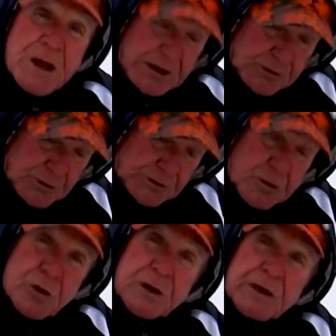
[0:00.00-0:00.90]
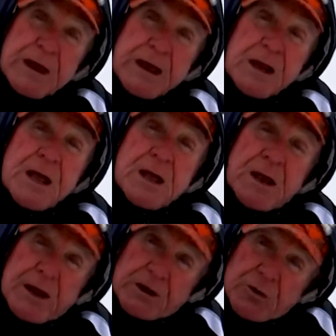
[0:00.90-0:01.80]
and you hook, hook in that,
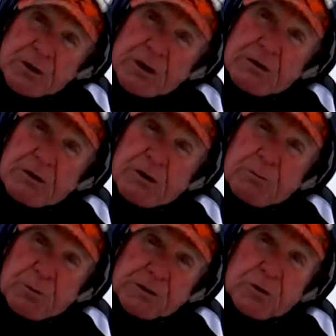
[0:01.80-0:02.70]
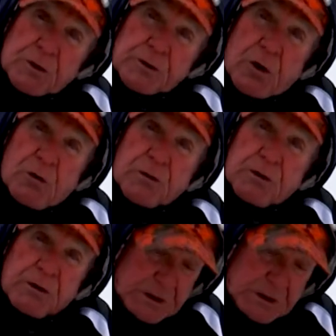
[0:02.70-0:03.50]
and you hook it, you put the hook to hold it,